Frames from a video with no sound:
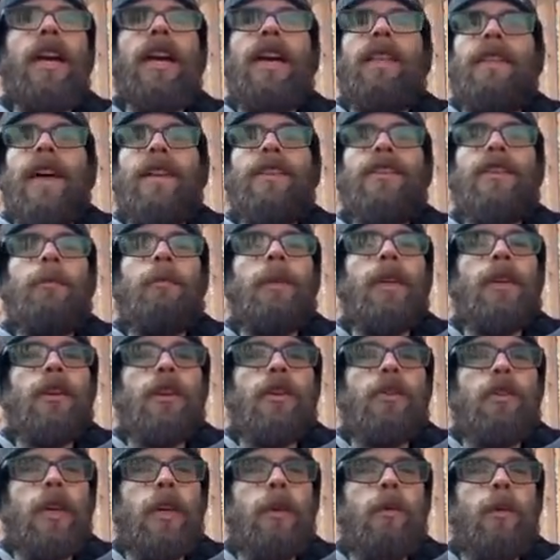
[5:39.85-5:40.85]
That's going to be your
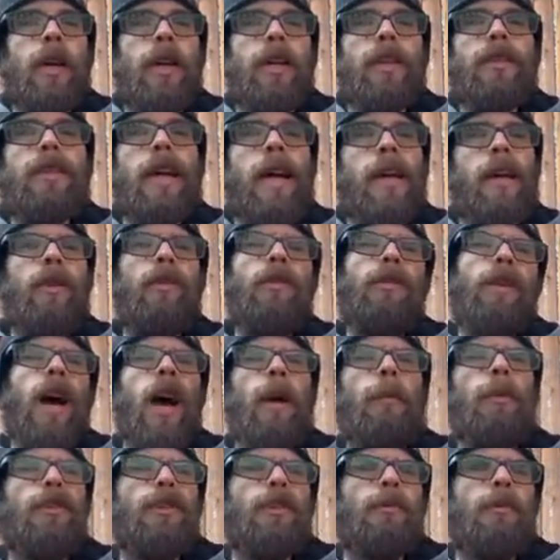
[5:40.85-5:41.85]
green waste. I know
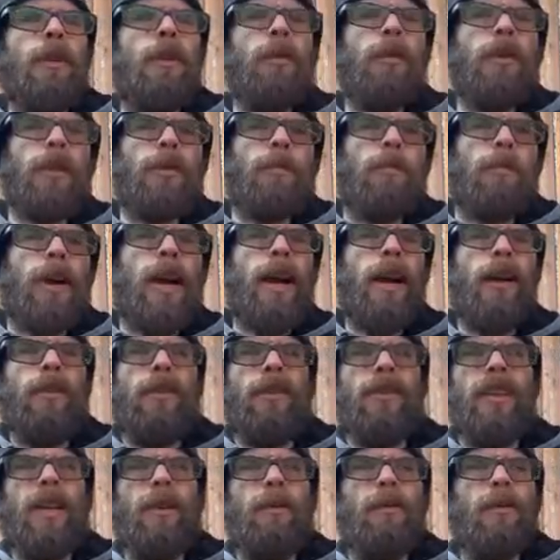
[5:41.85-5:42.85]
compost manure is brown.
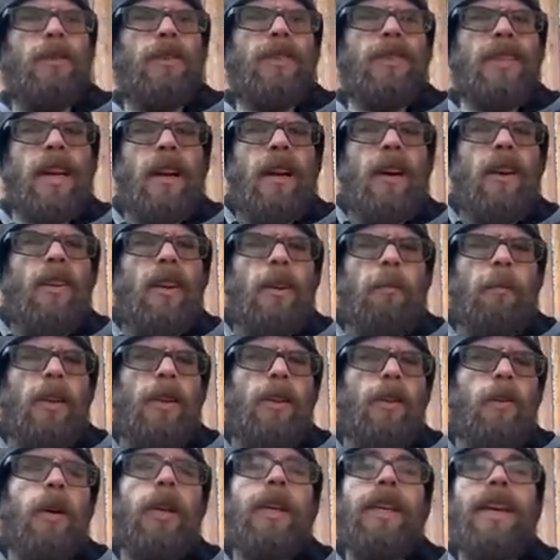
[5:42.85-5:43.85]
You're like, well, isn't that already
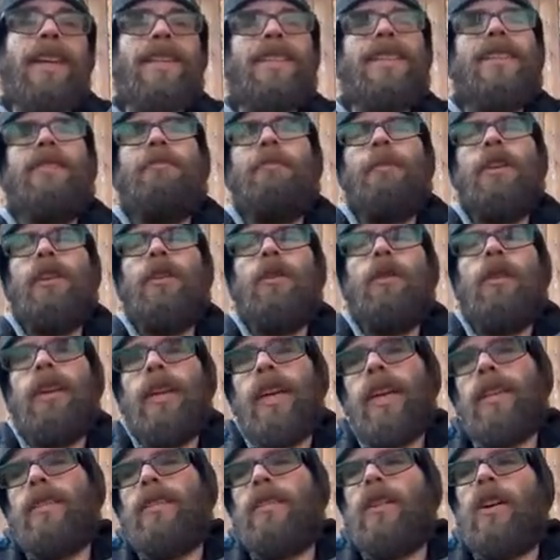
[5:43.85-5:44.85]
manure? Yes, it's manure.
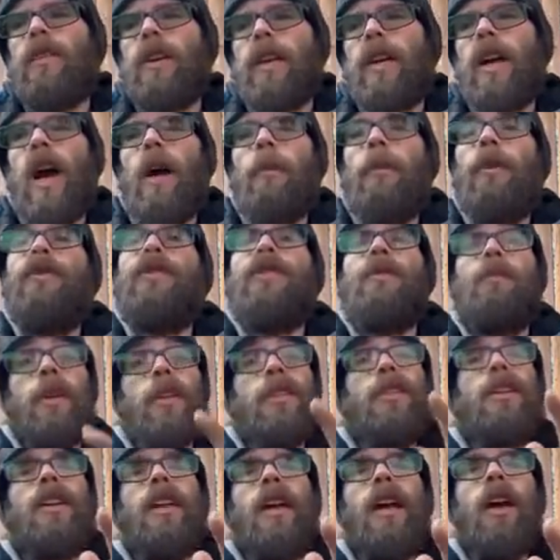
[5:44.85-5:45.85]
Yes, it's already composted, but
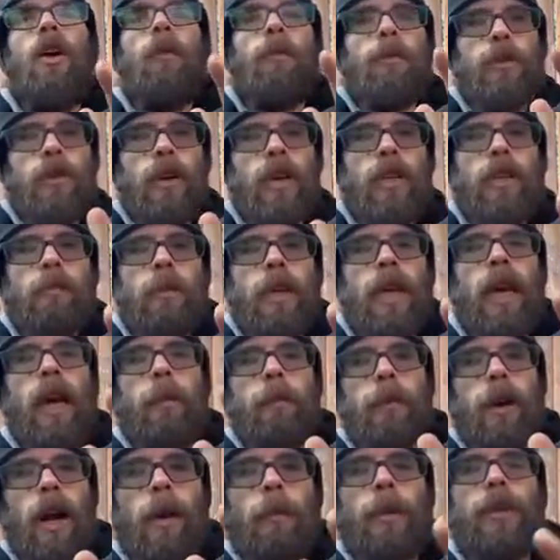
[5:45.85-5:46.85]
it's going to help. Trust me, I
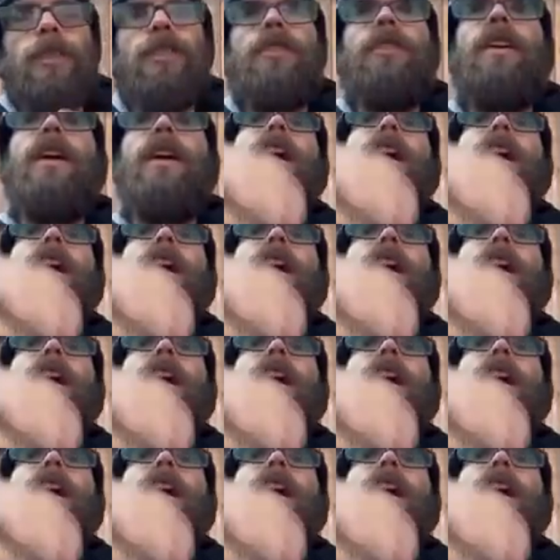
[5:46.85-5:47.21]
promise.